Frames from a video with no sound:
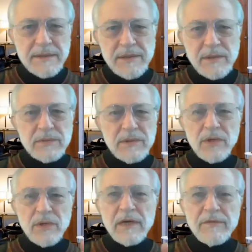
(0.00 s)
don't
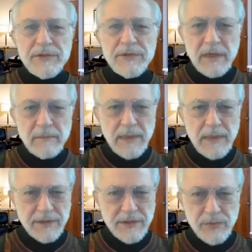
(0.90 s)
know everything
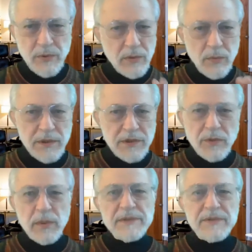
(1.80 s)
about you or what you
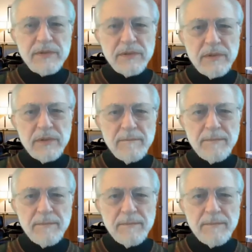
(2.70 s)
went through.